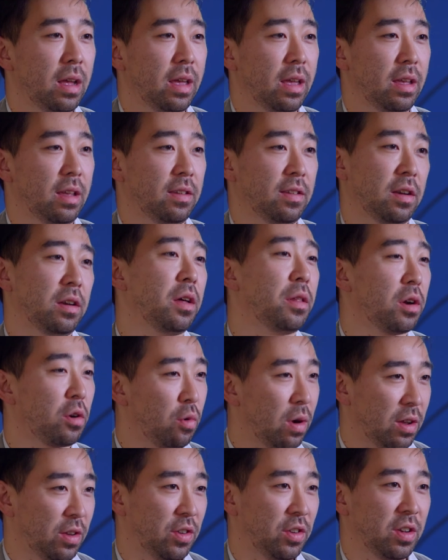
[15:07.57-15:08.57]
is another
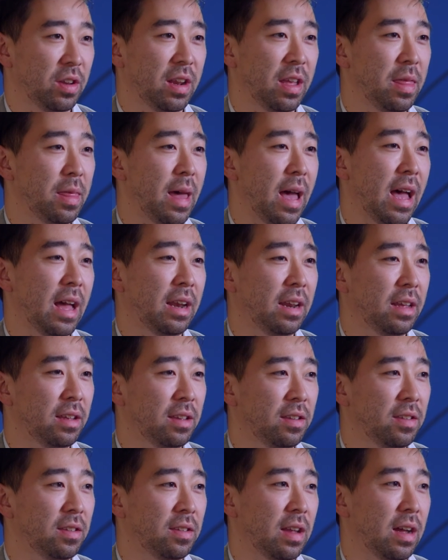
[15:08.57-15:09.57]
question, and that
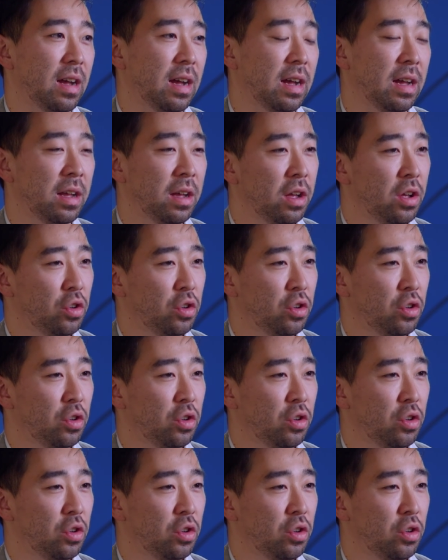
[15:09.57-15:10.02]
is uh,